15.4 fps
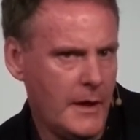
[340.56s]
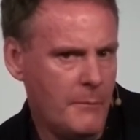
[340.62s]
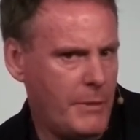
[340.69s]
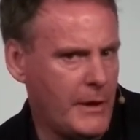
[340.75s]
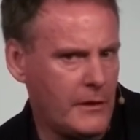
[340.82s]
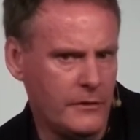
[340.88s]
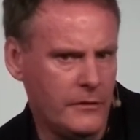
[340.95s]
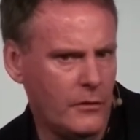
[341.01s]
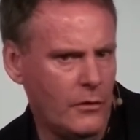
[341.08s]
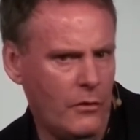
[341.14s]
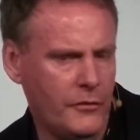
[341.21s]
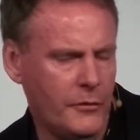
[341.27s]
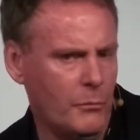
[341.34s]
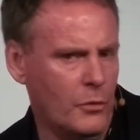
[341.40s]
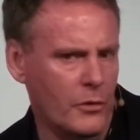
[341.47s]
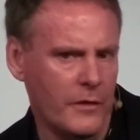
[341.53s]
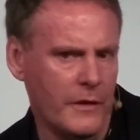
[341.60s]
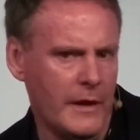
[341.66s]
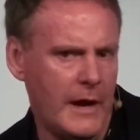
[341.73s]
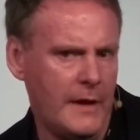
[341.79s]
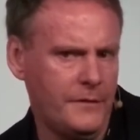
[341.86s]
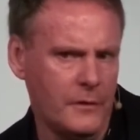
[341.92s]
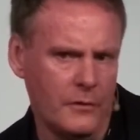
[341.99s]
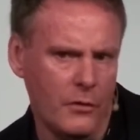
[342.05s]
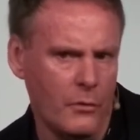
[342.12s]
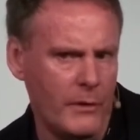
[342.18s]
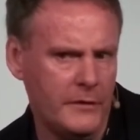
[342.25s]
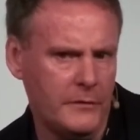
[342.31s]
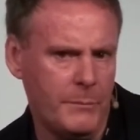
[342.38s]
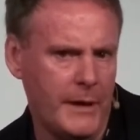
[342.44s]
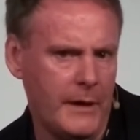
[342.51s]
because they're also more than that. They're the
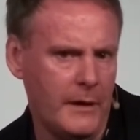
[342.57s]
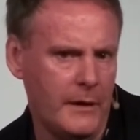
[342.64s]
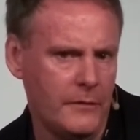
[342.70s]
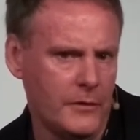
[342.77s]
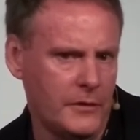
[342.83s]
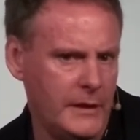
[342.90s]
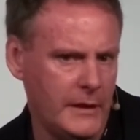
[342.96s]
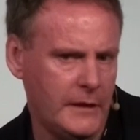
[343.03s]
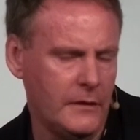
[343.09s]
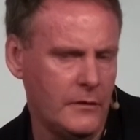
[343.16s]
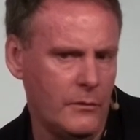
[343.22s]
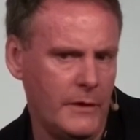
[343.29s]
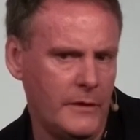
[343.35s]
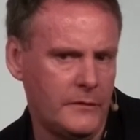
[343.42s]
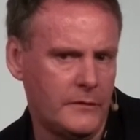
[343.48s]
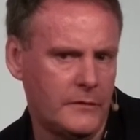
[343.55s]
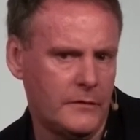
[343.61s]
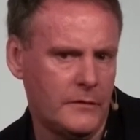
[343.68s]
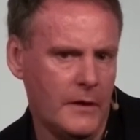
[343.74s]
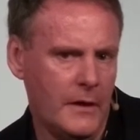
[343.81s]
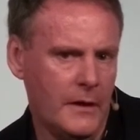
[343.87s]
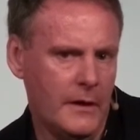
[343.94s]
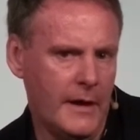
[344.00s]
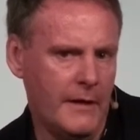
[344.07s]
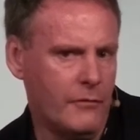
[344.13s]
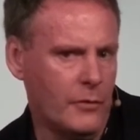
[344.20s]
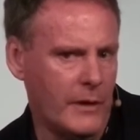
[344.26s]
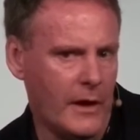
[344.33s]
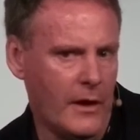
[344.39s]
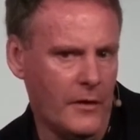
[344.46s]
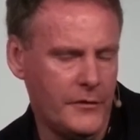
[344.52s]
risk bearer, they're taking the risks.
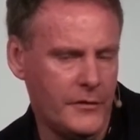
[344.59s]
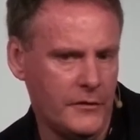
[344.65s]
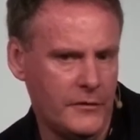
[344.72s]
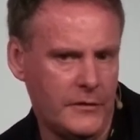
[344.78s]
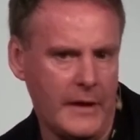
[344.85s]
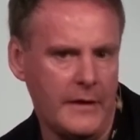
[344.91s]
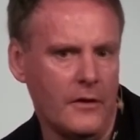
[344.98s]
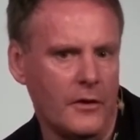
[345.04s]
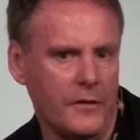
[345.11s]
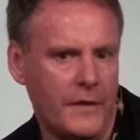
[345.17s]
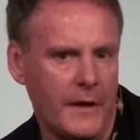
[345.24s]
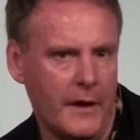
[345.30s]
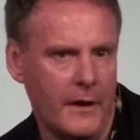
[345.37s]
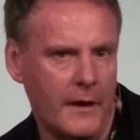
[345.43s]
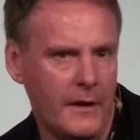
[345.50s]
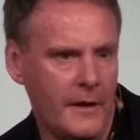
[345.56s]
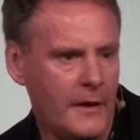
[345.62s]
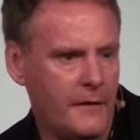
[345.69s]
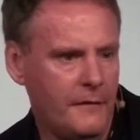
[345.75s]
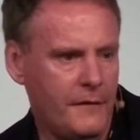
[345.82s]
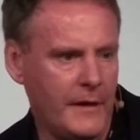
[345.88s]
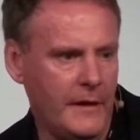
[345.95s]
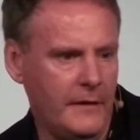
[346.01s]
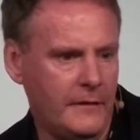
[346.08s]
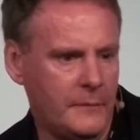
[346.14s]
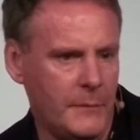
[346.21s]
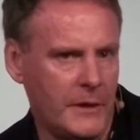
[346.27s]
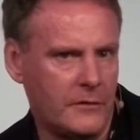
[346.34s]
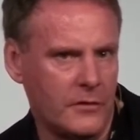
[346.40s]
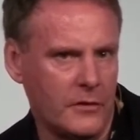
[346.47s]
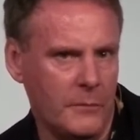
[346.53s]
Everyone else is setting out their fees to
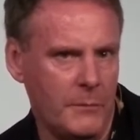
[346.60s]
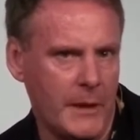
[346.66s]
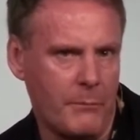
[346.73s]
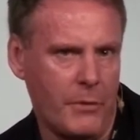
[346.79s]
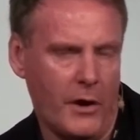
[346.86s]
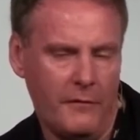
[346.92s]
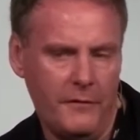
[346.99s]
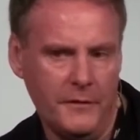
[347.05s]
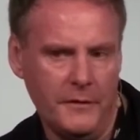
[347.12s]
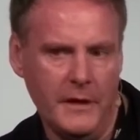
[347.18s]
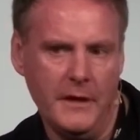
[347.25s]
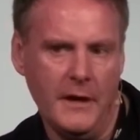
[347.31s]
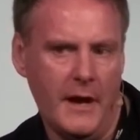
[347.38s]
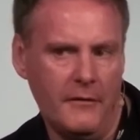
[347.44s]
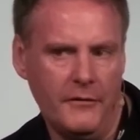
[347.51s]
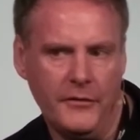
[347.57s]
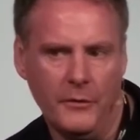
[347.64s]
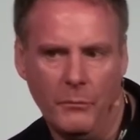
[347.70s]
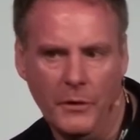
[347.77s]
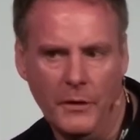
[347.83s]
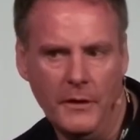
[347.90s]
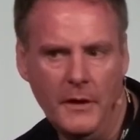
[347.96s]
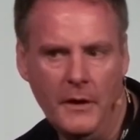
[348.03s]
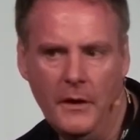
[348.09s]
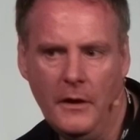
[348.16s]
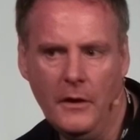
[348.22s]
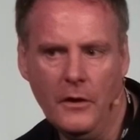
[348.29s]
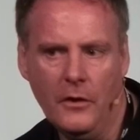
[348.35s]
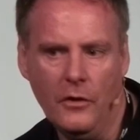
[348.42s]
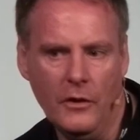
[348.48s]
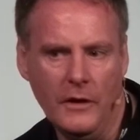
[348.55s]
make sure they make profit, and then you have someone
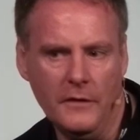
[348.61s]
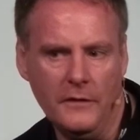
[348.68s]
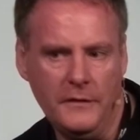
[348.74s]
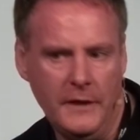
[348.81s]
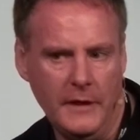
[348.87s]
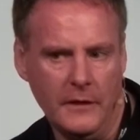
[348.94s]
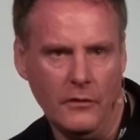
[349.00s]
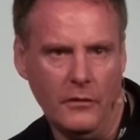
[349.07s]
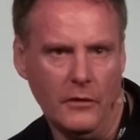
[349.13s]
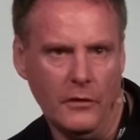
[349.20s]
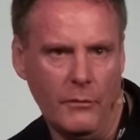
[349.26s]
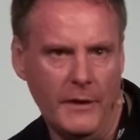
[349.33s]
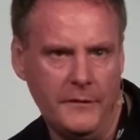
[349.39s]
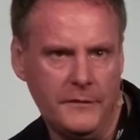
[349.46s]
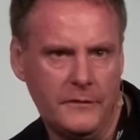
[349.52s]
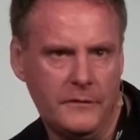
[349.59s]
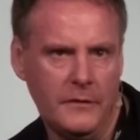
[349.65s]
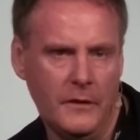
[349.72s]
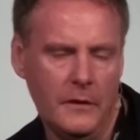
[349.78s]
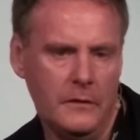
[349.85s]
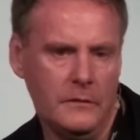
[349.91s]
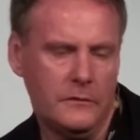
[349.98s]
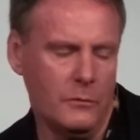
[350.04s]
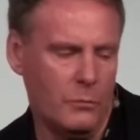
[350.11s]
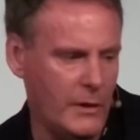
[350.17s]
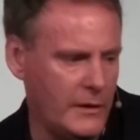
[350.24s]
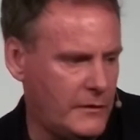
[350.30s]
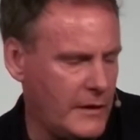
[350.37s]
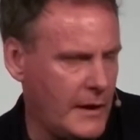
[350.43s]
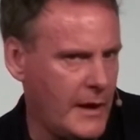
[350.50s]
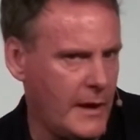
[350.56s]
who is taking all the risks. So we
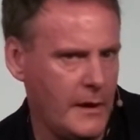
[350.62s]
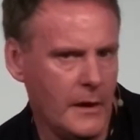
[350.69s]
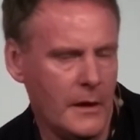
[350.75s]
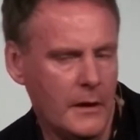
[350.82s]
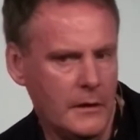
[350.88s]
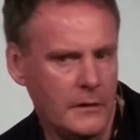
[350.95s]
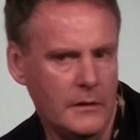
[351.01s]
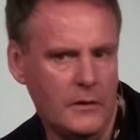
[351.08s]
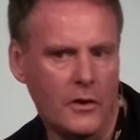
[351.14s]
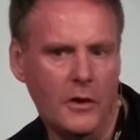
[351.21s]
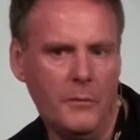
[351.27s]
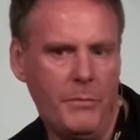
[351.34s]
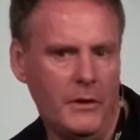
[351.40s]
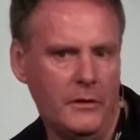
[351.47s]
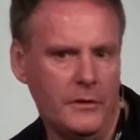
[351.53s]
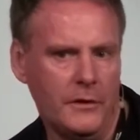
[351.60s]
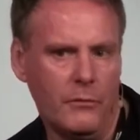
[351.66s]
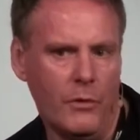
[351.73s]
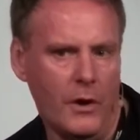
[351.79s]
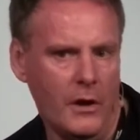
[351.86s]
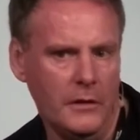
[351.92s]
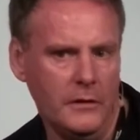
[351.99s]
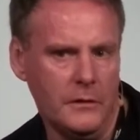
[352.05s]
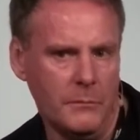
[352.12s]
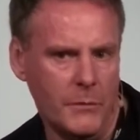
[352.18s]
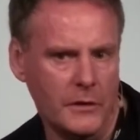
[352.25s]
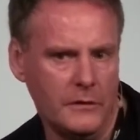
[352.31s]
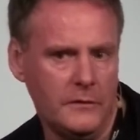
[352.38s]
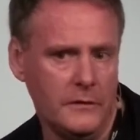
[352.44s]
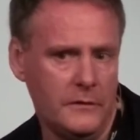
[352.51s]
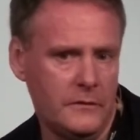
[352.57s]
say you got to build it around the
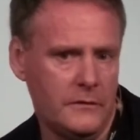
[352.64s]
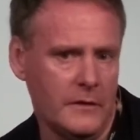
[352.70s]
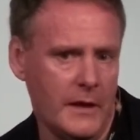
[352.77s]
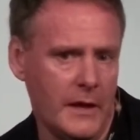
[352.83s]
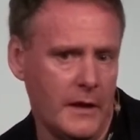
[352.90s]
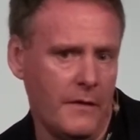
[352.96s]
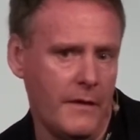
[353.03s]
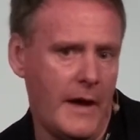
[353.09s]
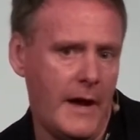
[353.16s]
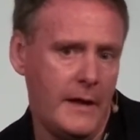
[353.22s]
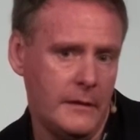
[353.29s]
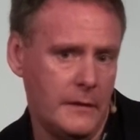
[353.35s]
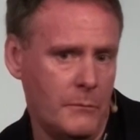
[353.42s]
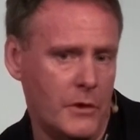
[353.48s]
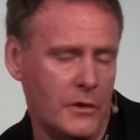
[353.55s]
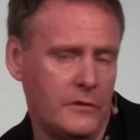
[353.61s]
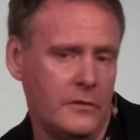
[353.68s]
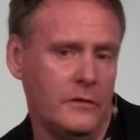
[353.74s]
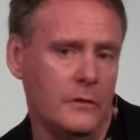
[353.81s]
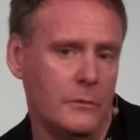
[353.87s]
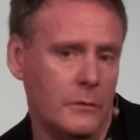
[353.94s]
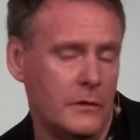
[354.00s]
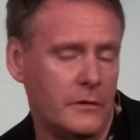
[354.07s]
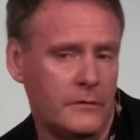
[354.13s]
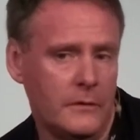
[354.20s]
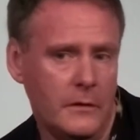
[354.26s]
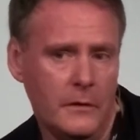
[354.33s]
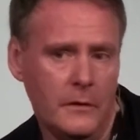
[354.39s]
merchants, and in that, the merchant owners